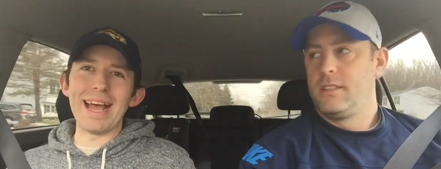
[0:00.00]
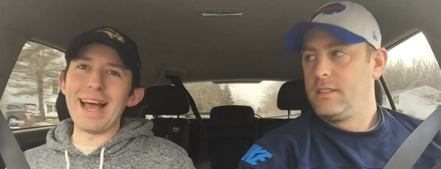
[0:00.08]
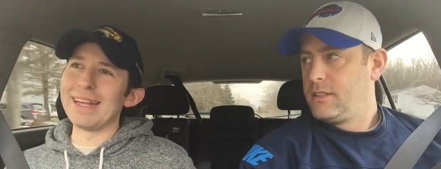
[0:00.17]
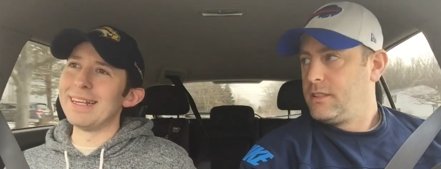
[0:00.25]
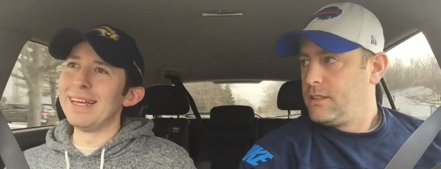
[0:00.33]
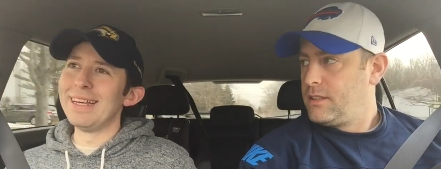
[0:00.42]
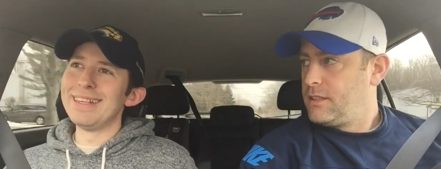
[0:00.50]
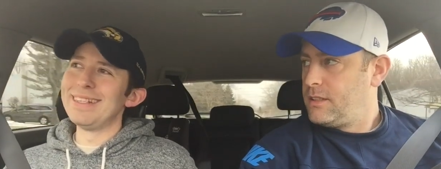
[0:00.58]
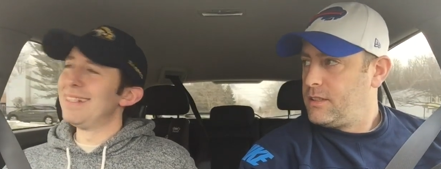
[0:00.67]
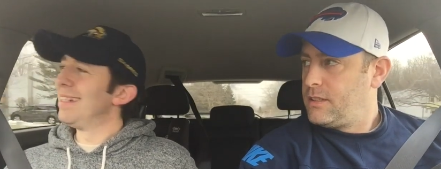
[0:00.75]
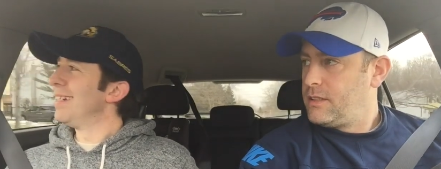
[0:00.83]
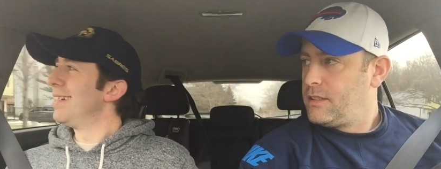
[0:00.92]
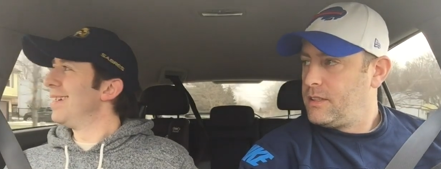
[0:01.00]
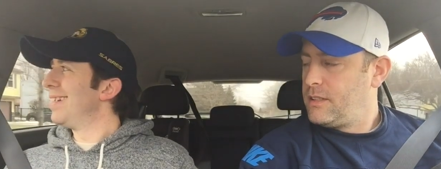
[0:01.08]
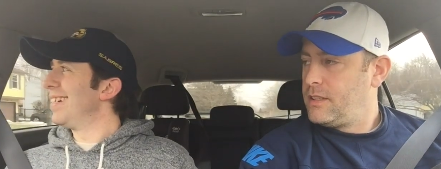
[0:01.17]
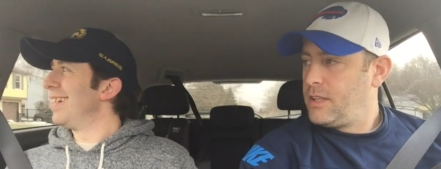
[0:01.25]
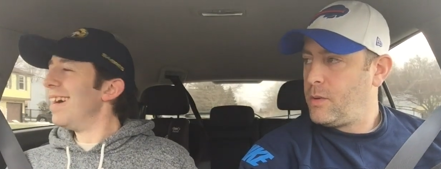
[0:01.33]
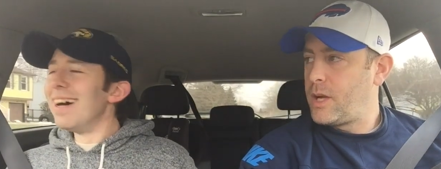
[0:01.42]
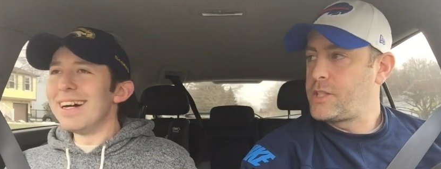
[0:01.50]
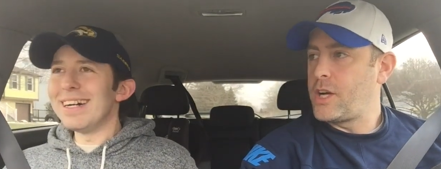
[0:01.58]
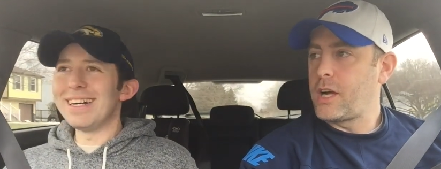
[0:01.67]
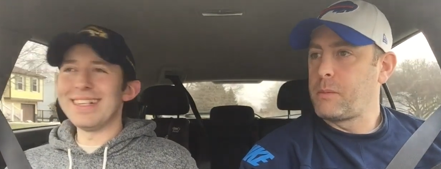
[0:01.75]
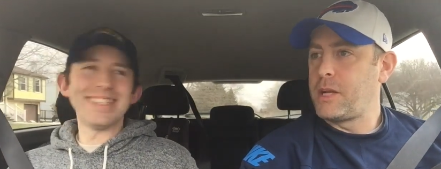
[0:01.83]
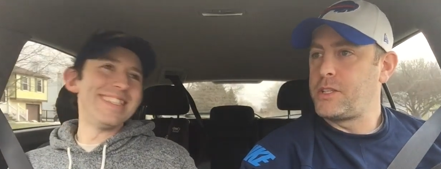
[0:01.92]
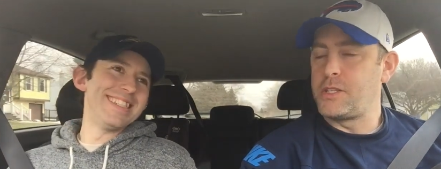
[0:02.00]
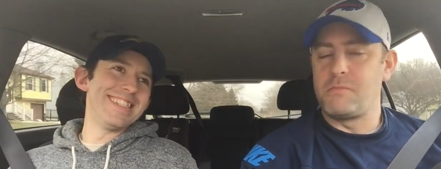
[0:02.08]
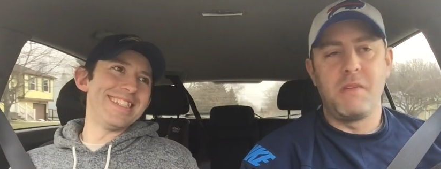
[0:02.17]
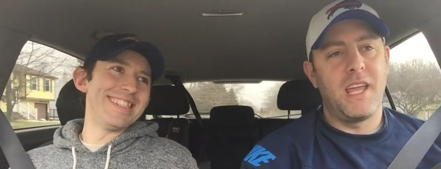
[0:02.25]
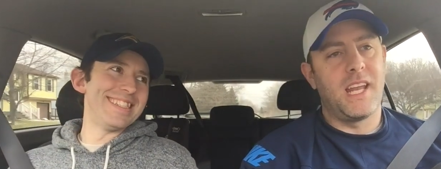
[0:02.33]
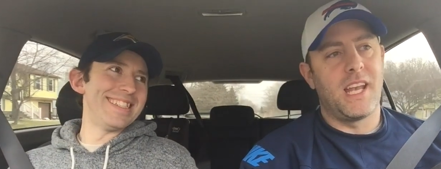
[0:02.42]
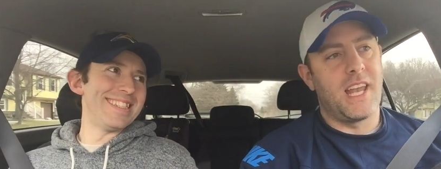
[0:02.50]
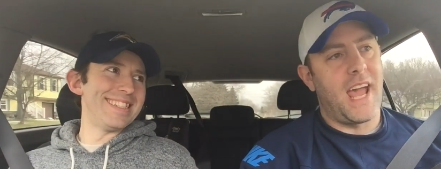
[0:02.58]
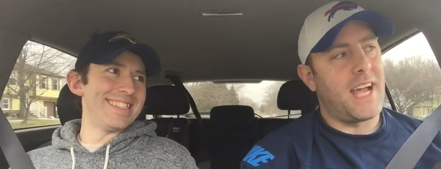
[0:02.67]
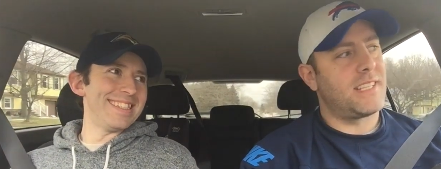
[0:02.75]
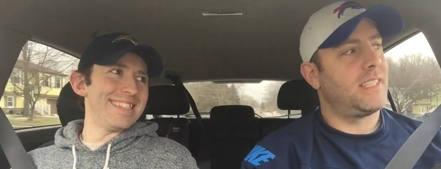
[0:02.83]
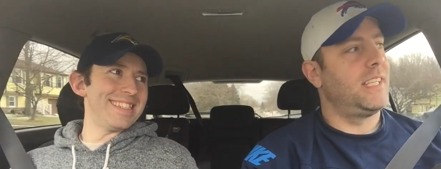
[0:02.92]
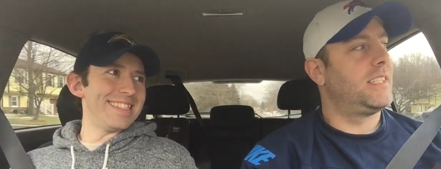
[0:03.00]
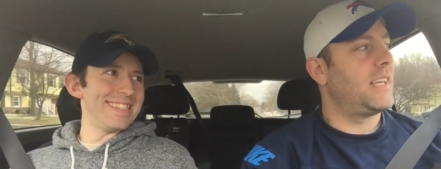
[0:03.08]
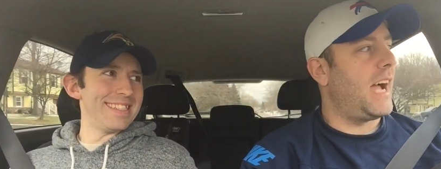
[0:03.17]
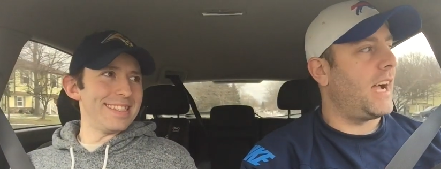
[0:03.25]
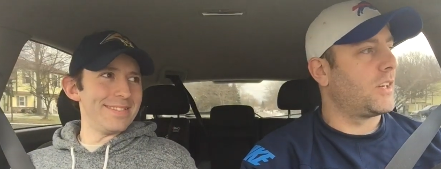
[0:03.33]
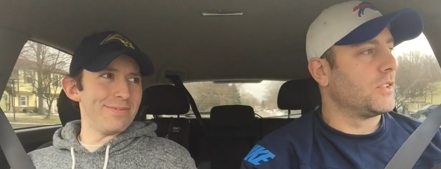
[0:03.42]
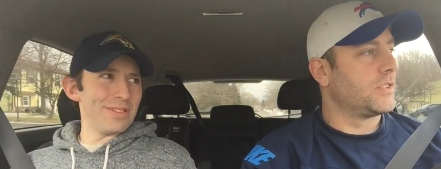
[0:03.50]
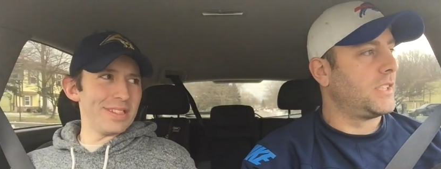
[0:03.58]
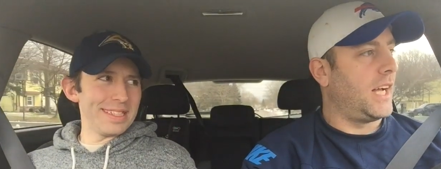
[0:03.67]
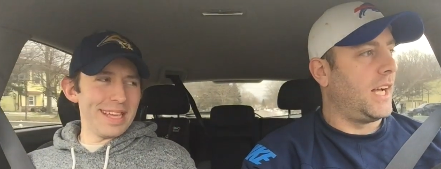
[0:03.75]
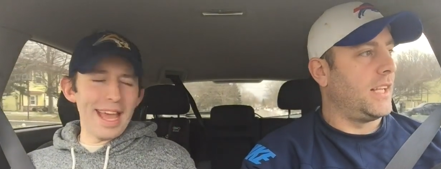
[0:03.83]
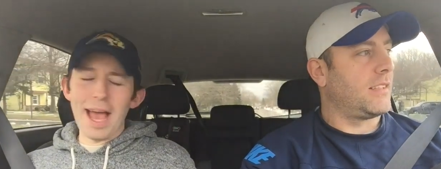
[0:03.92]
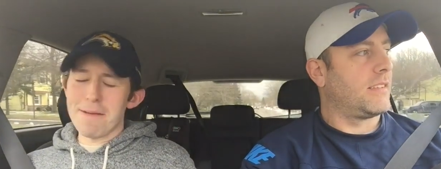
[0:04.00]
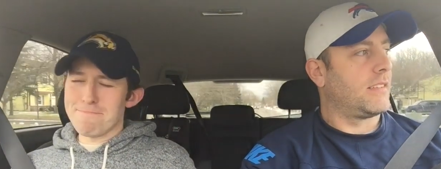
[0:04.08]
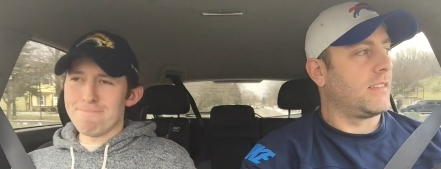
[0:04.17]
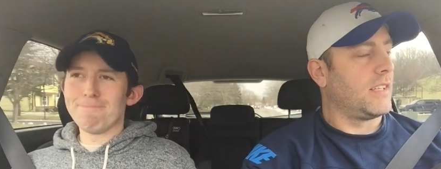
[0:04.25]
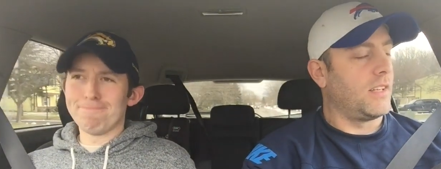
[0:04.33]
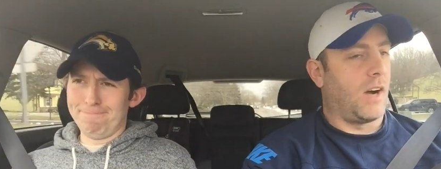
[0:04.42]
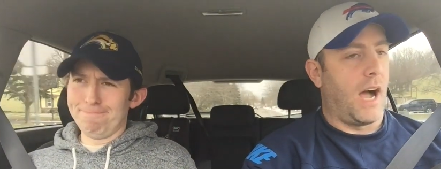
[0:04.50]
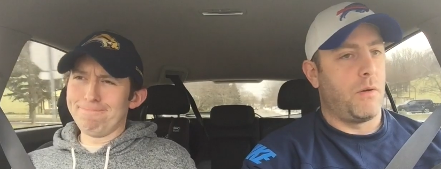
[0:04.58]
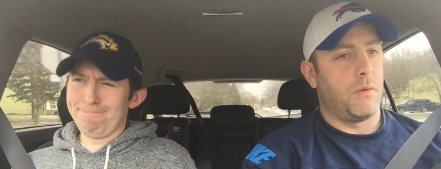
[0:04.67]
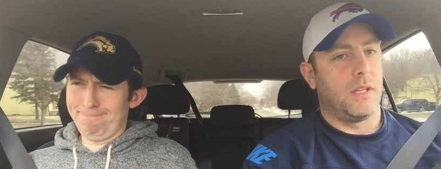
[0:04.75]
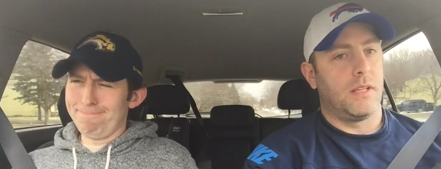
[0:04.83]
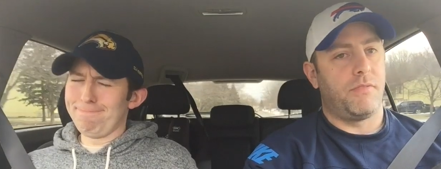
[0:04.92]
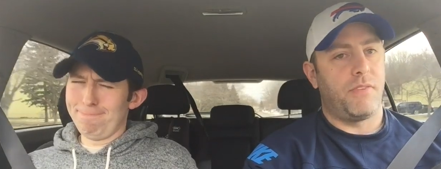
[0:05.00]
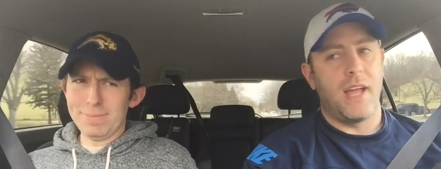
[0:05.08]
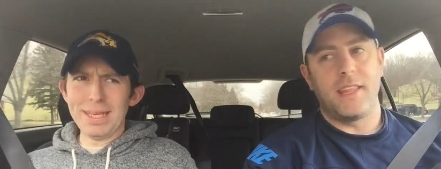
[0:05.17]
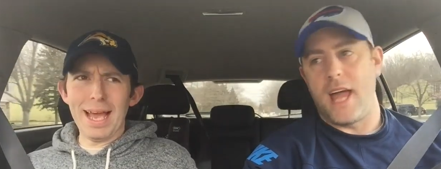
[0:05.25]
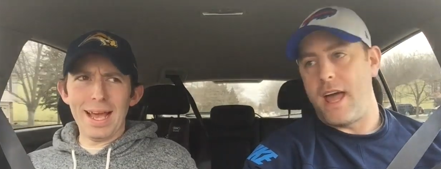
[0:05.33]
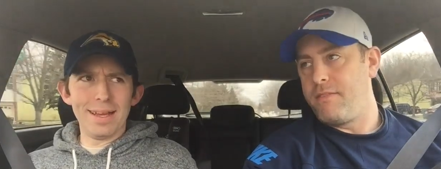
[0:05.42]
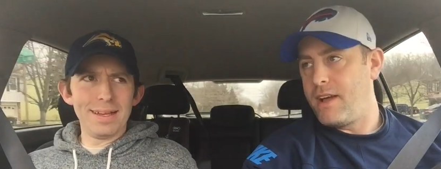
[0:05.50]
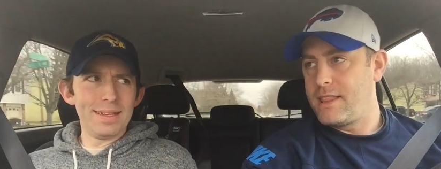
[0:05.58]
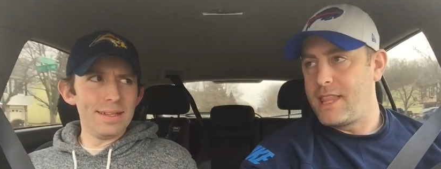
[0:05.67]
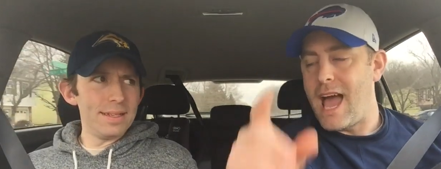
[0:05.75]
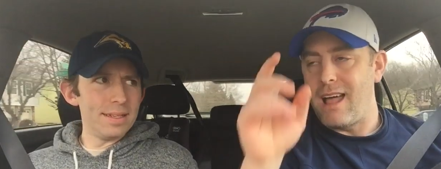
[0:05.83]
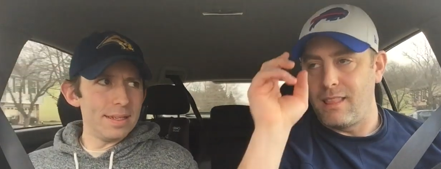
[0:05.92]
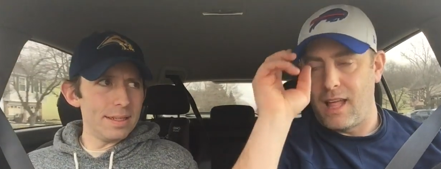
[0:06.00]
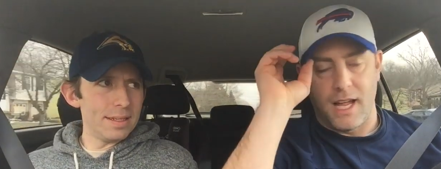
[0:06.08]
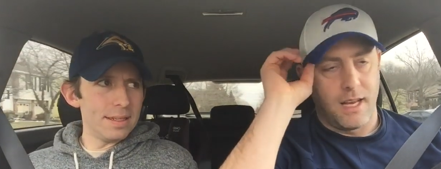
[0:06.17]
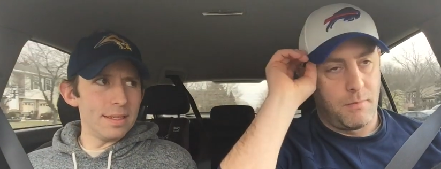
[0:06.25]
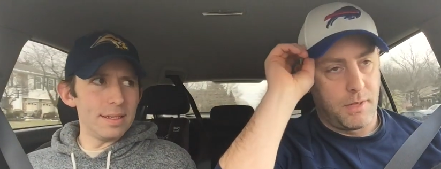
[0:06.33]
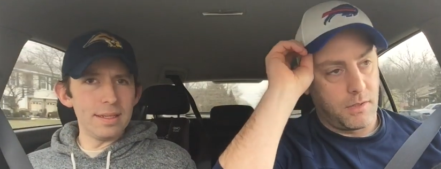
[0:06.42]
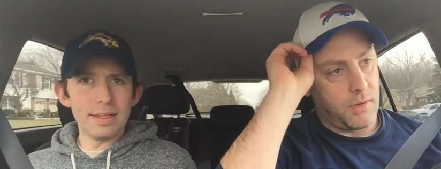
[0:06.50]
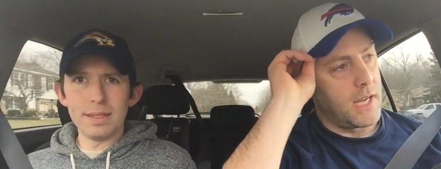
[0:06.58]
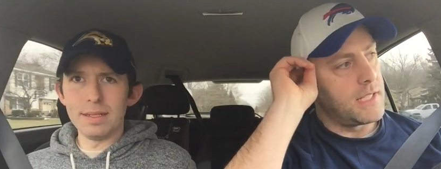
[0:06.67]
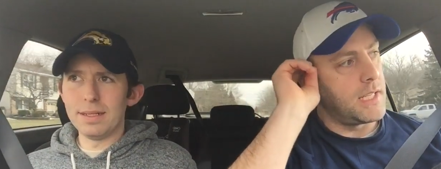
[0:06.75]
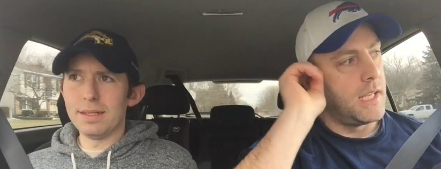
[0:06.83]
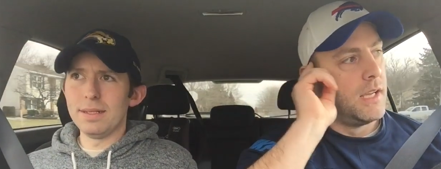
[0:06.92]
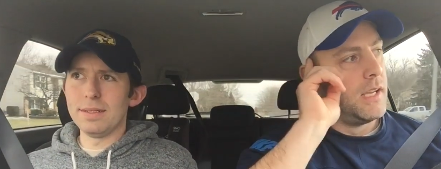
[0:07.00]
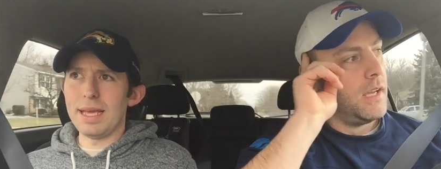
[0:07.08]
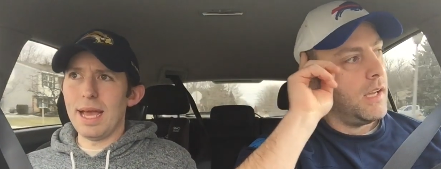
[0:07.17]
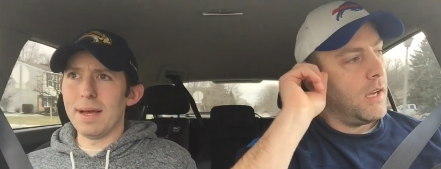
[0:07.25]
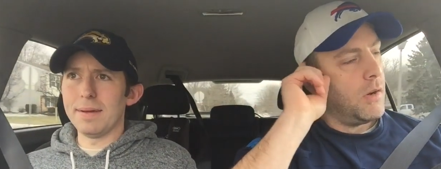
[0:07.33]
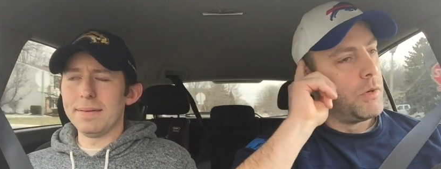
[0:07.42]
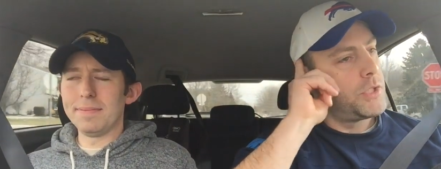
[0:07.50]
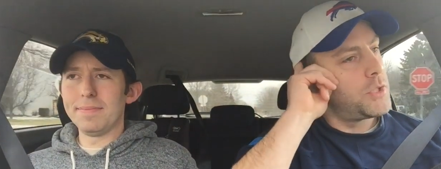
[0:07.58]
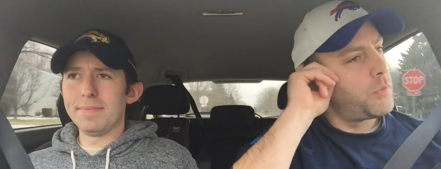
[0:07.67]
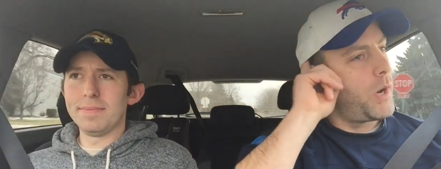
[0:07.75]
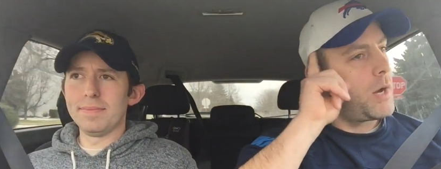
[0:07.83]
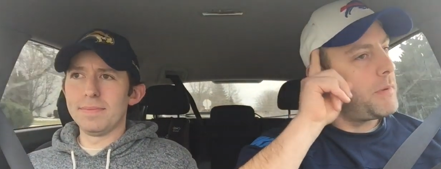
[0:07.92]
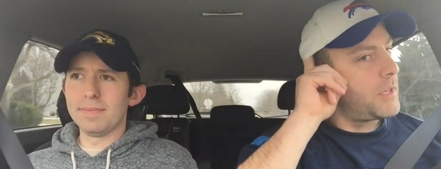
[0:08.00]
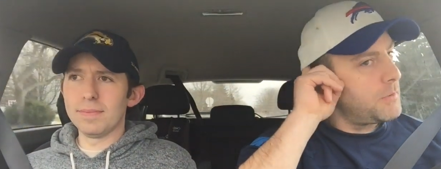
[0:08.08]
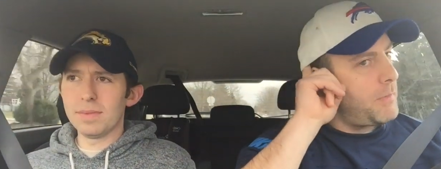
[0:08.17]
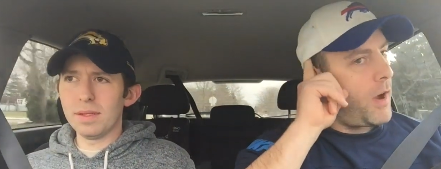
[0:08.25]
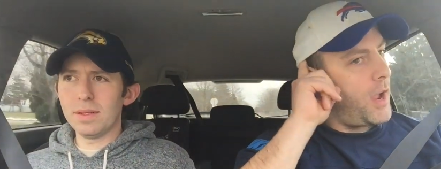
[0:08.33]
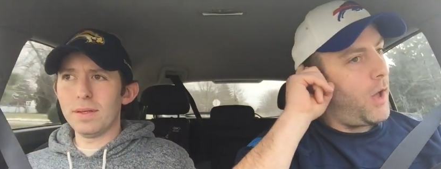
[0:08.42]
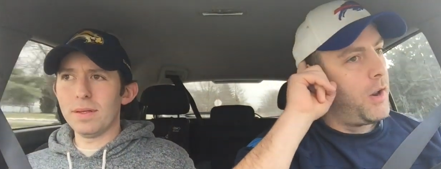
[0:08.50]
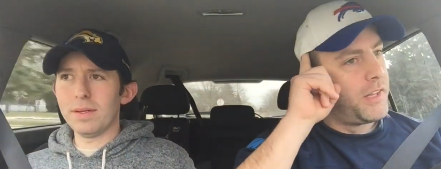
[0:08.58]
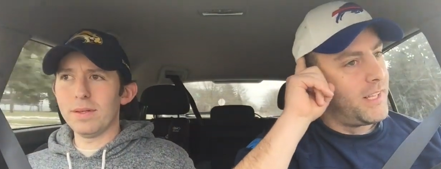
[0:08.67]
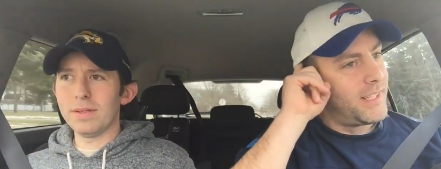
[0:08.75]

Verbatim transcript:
Speaker 1: god. We want to talk about just mean and nasty tackles that yeah. you know? I if I had yeah. that if I had that line, it'd be crazy. Yeah. Which is weird because Mariota